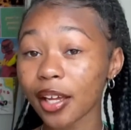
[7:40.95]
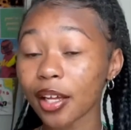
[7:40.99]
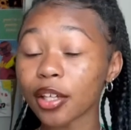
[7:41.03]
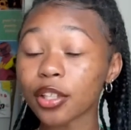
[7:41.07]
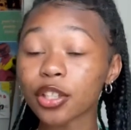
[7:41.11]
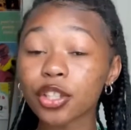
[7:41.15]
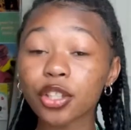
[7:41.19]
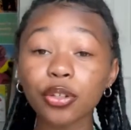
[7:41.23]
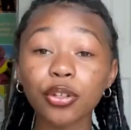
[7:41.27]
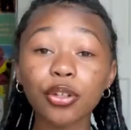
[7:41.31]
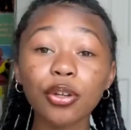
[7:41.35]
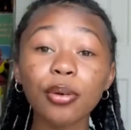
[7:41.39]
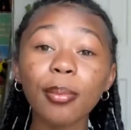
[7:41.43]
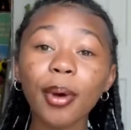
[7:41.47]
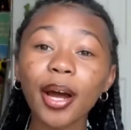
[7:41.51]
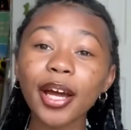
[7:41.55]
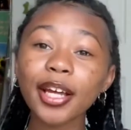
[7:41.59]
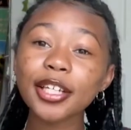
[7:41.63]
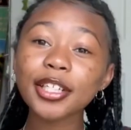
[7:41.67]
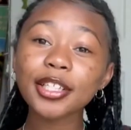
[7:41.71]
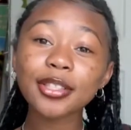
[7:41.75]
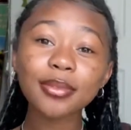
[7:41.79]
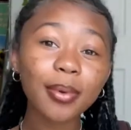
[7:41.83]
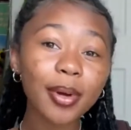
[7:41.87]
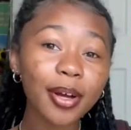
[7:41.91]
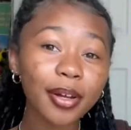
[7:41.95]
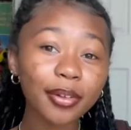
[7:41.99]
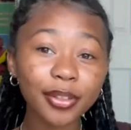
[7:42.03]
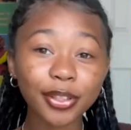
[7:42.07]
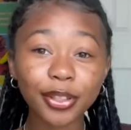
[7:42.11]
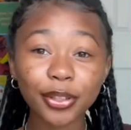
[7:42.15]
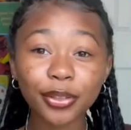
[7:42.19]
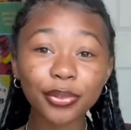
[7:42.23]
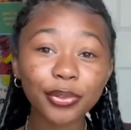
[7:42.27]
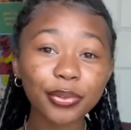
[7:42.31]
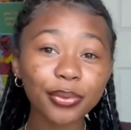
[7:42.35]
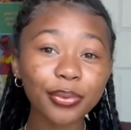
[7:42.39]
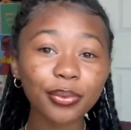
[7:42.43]
So you might as well
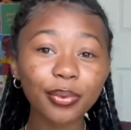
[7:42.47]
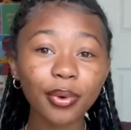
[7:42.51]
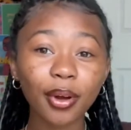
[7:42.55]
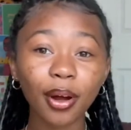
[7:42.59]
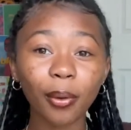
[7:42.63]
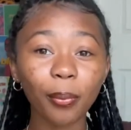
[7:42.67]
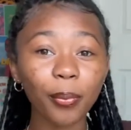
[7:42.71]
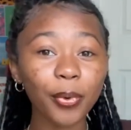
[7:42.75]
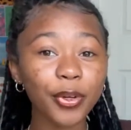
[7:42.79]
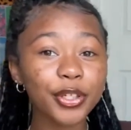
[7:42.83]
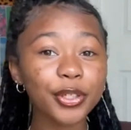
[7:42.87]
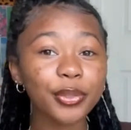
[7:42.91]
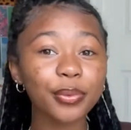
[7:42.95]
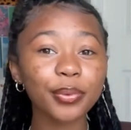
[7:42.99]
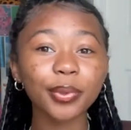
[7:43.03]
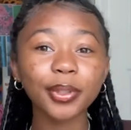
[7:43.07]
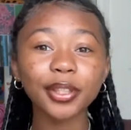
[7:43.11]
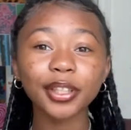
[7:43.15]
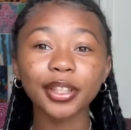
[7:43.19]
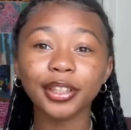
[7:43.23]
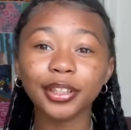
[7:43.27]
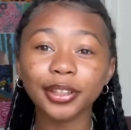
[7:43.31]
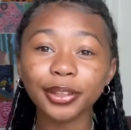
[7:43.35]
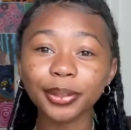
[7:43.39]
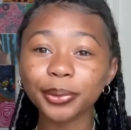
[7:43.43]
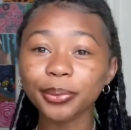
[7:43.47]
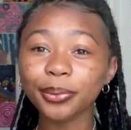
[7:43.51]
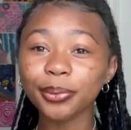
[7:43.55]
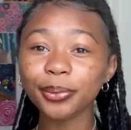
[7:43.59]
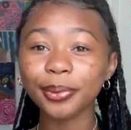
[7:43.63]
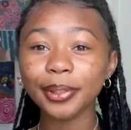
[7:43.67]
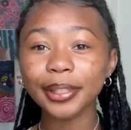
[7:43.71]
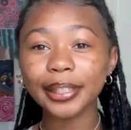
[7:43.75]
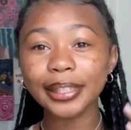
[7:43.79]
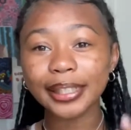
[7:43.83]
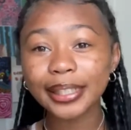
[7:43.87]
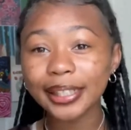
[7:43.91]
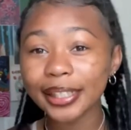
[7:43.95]
do what you want to do
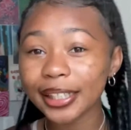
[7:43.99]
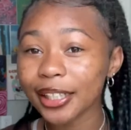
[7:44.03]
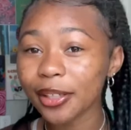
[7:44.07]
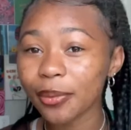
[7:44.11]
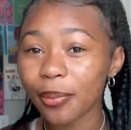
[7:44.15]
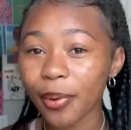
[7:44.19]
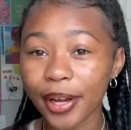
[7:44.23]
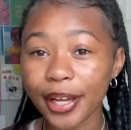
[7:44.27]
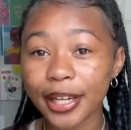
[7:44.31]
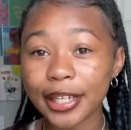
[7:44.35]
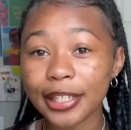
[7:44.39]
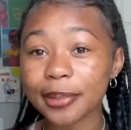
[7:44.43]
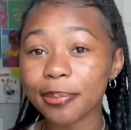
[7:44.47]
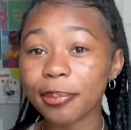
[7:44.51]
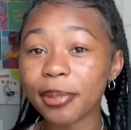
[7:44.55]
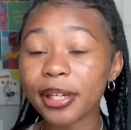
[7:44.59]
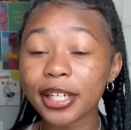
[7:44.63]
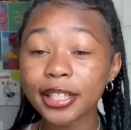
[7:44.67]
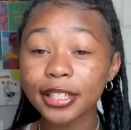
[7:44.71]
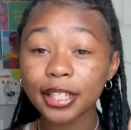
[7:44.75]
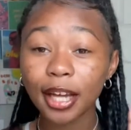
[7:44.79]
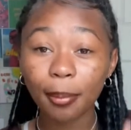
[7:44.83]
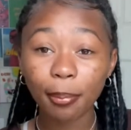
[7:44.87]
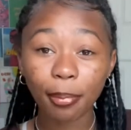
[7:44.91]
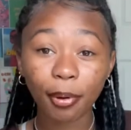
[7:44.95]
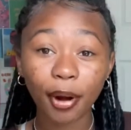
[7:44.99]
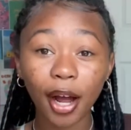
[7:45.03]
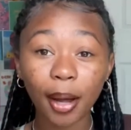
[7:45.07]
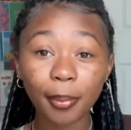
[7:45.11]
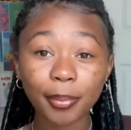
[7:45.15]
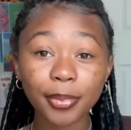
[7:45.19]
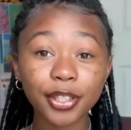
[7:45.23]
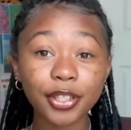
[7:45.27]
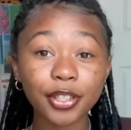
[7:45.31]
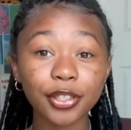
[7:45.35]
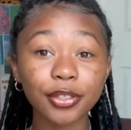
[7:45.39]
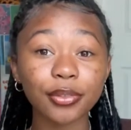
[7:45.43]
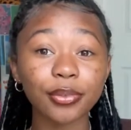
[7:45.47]
anyways, because I
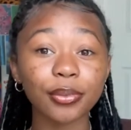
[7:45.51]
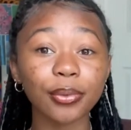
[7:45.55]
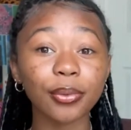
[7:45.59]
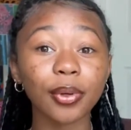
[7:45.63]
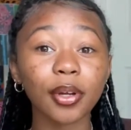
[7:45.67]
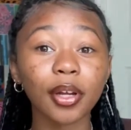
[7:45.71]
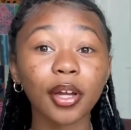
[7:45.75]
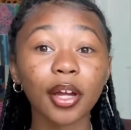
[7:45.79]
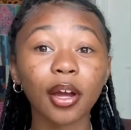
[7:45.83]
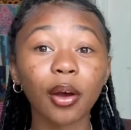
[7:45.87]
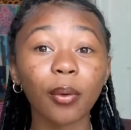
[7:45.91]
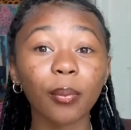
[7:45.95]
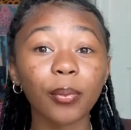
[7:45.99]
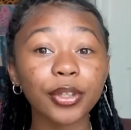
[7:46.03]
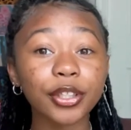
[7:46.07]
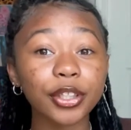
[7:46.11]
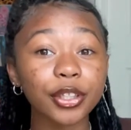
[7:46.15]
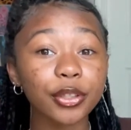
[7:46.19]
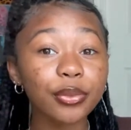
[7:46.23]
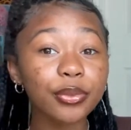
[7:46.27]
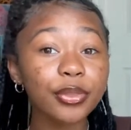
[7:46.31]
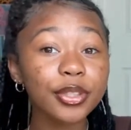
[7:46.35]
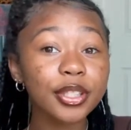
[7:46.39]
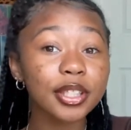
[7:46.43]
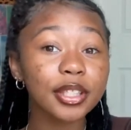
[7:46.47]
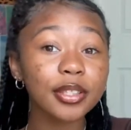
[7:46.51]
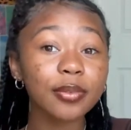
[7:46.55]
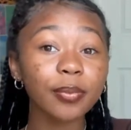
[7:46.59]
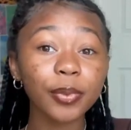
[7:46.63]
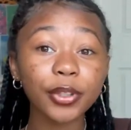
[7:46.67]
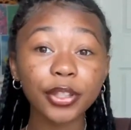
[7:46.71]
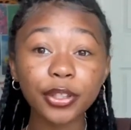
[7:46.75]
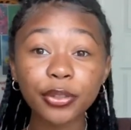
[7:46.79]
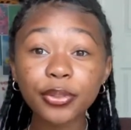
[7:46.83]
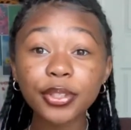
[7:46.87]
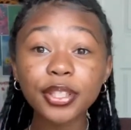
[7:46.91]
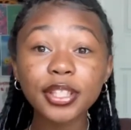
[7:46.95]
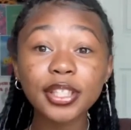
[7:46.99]
promise you, when you
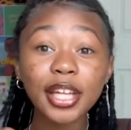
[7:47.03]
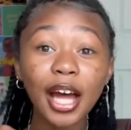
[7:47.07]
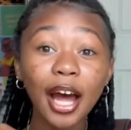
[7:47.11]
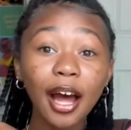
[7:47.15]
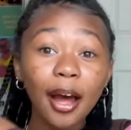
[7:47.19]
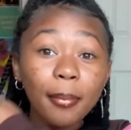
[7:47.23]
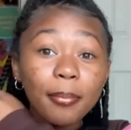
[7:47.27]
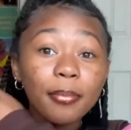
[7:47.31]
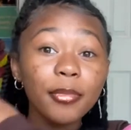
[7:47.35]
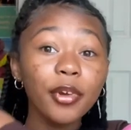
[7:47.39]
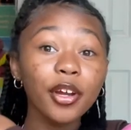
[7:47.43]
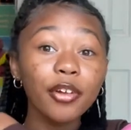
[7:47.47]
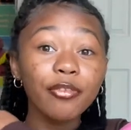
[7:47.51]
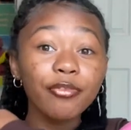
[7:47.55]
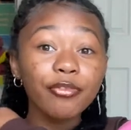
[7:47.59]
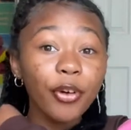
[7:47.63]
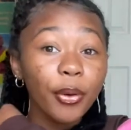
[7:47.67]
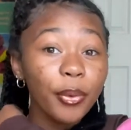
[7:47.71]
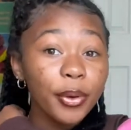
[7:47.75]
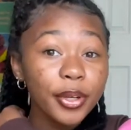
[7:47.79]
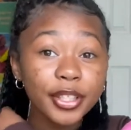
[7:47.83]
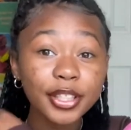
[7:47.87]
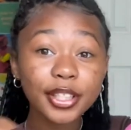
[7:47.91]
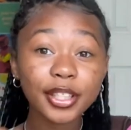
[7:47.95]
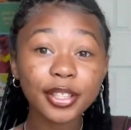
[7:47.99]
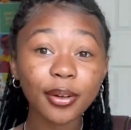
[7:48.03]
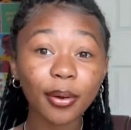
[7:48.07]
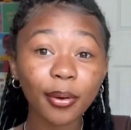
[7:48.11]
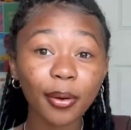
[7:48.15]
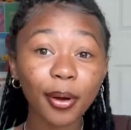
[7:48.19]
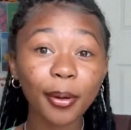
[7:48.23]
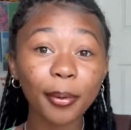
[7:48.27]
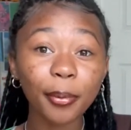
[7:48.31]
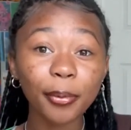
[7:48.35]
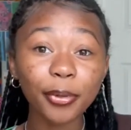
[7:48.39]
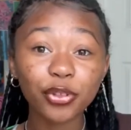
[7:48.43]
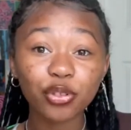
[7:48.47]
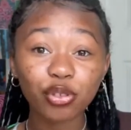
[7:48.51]
stop focusing
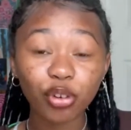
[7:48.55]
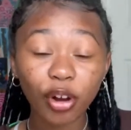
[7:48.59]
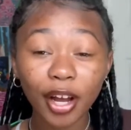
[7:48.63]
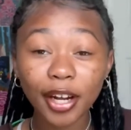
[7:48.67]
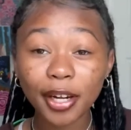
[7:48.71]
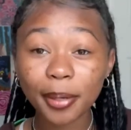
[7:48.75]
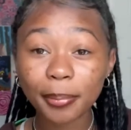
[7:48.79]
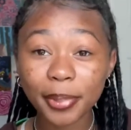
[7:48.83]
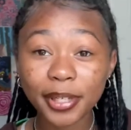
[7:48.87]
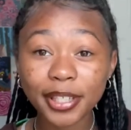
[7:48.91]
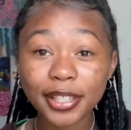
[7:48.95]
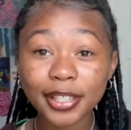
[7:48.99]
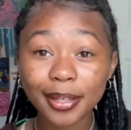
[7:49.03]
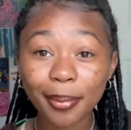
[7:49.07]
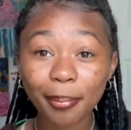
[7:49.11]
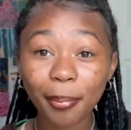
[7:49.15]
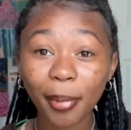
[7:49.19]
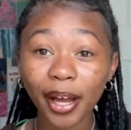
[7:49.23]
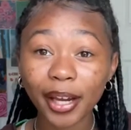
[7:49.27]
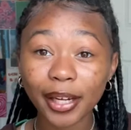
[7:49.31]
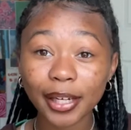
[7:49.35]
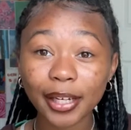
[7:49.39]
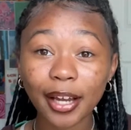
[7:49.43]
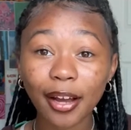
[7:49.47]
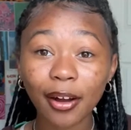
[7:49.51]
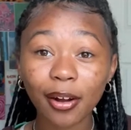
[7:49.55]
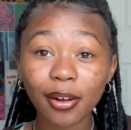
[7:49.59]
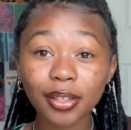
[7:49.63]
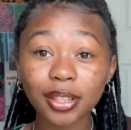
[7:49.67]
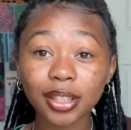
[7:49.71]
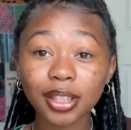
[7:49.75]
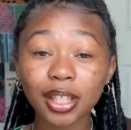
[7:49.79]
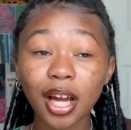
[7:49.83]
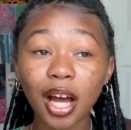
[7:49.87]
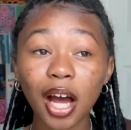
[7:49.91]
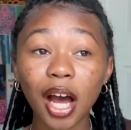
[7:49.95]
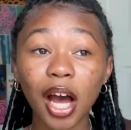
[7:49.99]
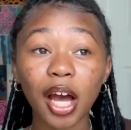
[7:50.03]
on trying to be somebody else,
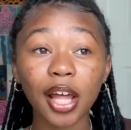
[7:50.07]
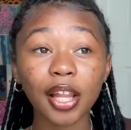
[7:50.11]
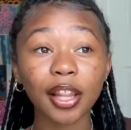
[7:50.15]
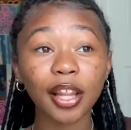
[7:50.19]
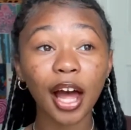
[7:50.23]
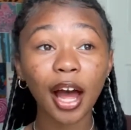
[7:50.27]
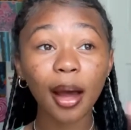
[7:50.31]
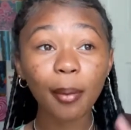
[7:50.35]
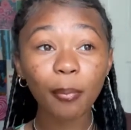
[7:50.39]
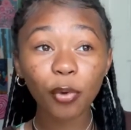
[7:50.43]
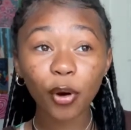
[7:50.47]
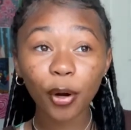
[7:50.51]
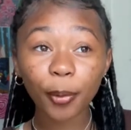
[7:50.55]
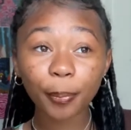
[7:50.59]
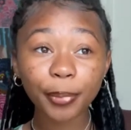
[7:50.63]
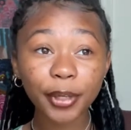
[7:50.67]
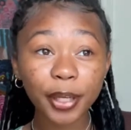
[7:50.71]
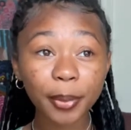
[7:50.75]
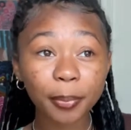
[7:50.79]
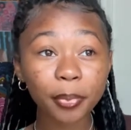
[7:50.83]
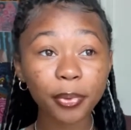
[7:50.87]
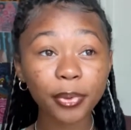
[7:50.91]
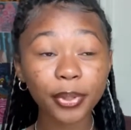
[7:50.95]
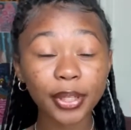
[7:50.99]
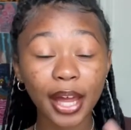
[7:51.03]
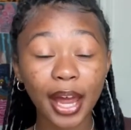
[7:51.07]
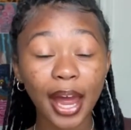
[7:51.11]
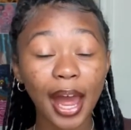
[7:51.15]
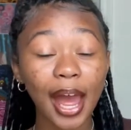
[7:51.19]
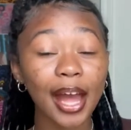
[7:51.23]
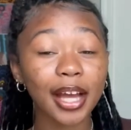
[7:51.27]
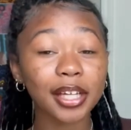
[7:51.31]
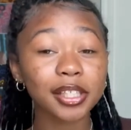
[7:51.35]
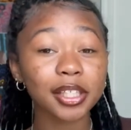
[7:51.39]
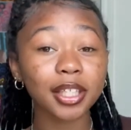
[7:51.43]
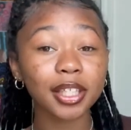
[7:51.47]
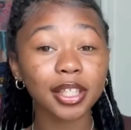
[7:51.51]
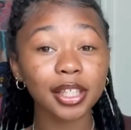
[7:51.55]
a lot more people that
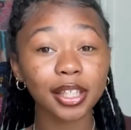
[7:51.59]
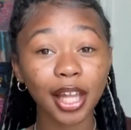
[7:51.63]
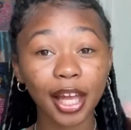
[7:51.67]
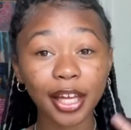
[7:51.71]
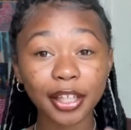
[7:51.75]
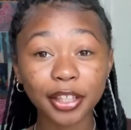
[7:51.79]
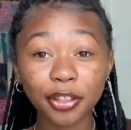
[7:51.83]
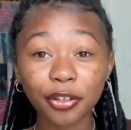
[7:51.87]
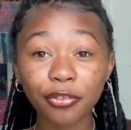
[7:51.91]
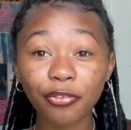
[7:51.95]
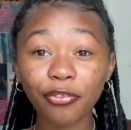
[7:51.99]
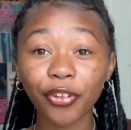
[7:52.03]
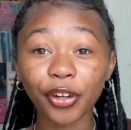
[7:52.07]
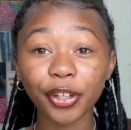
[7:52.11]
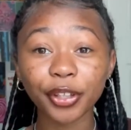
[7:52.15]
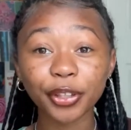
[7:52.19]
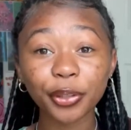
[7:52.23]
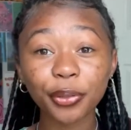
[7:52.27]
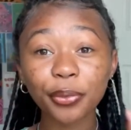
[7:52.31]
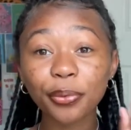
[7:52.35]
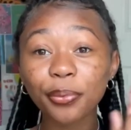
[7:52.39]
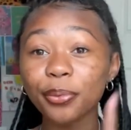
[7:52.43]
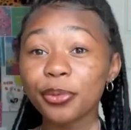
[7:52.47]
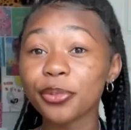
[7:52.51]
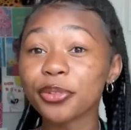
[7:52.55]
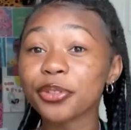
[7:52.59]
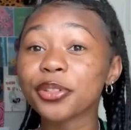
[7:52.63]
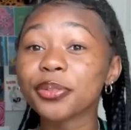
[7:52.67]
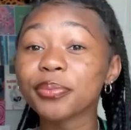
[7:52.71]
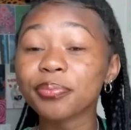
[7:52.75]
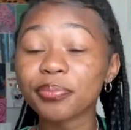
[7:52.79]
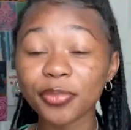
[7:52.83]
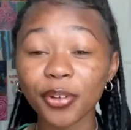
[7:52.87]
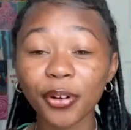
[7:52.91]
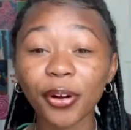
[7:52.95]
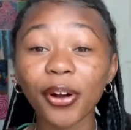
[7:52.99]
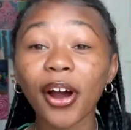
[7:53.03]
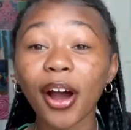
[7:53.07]
actually like you for you
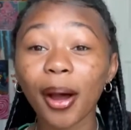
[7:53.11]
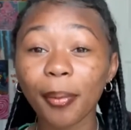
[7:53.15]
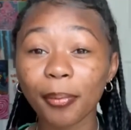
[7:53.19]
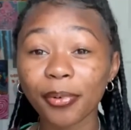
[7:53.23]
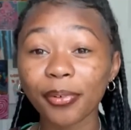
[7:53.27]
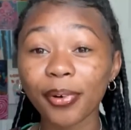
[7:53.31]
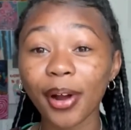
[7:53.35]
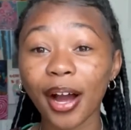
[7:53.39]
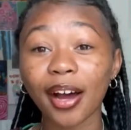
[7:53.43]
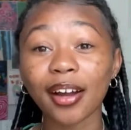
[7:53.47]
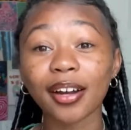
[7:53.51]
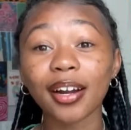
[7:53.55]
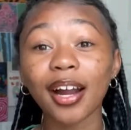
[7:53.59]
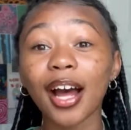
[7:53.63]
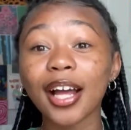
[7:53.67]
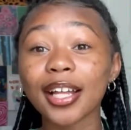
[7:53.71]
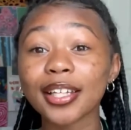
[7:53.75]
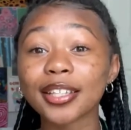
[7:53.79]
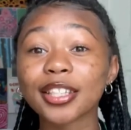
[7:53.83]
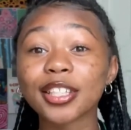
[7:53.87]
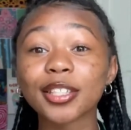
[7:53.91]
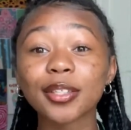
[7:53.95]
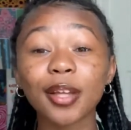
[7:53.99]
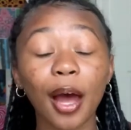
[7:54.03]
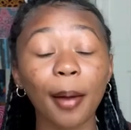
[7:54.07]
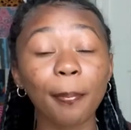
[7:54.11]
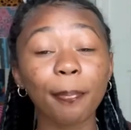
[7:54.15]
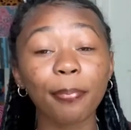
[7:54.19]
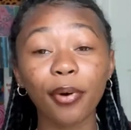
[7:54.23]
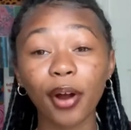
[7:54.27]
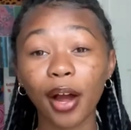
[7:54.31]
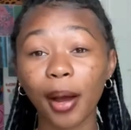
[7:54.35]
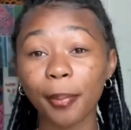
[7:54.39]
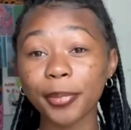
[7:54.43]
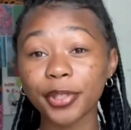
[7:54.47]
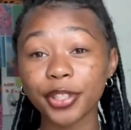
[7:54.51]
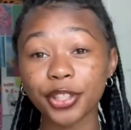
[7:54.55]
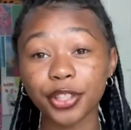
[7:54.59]
will come around. I
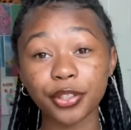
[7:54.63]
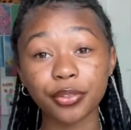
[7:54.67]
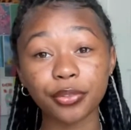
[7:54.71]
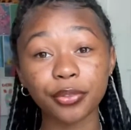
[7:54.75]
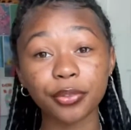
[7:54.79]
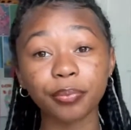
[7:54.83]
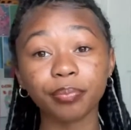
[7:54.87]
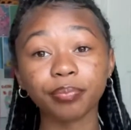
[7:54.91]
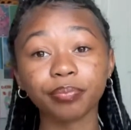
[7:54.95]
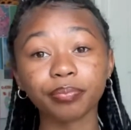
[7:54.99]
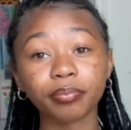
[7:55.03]
promise you.